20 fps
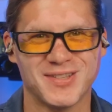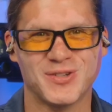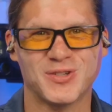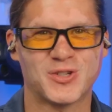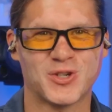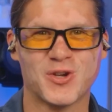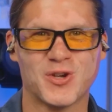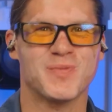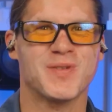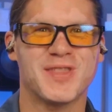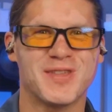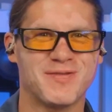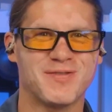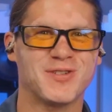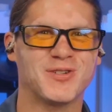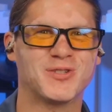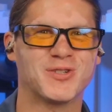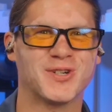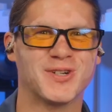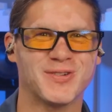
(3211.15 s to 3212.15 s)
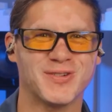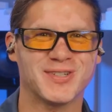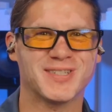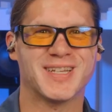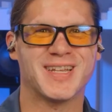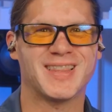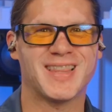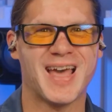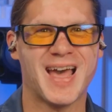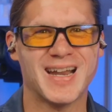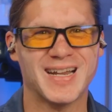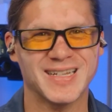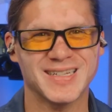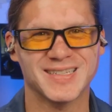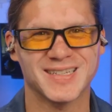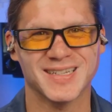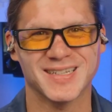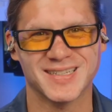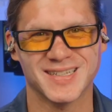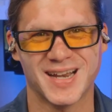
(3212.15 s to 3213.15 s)
You showed me the future, and it was at that
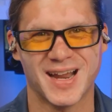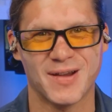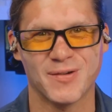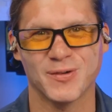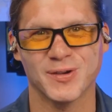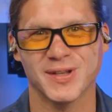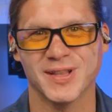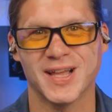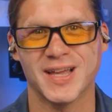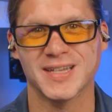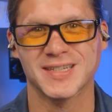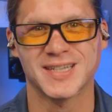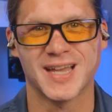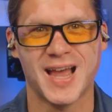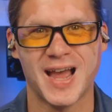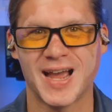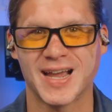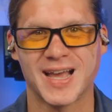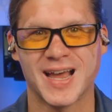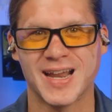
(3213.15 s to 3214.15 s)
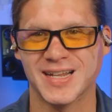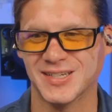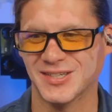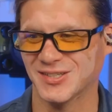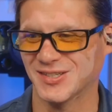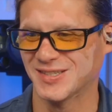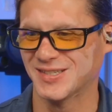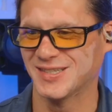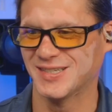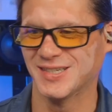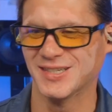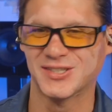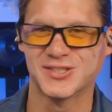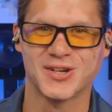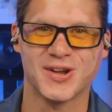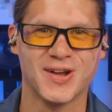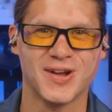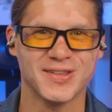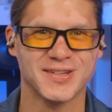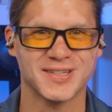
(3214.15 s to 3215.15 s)
instance that I realized I gotta just
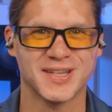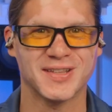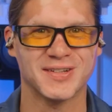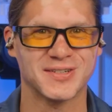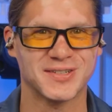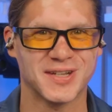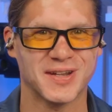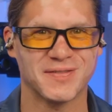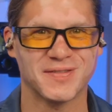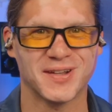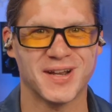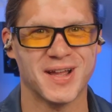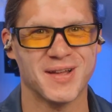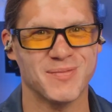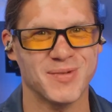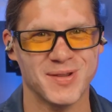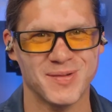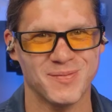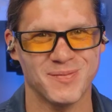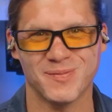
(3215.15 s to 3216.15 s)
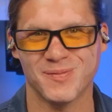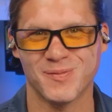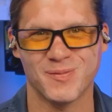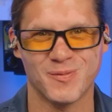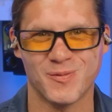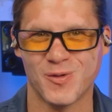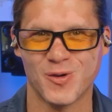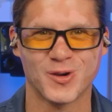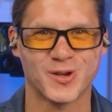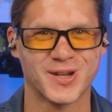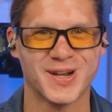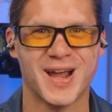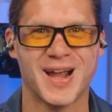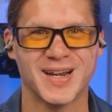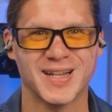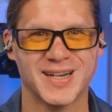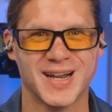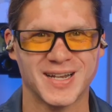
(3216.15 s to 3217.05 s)
ditch all this other stuff that I've been working on,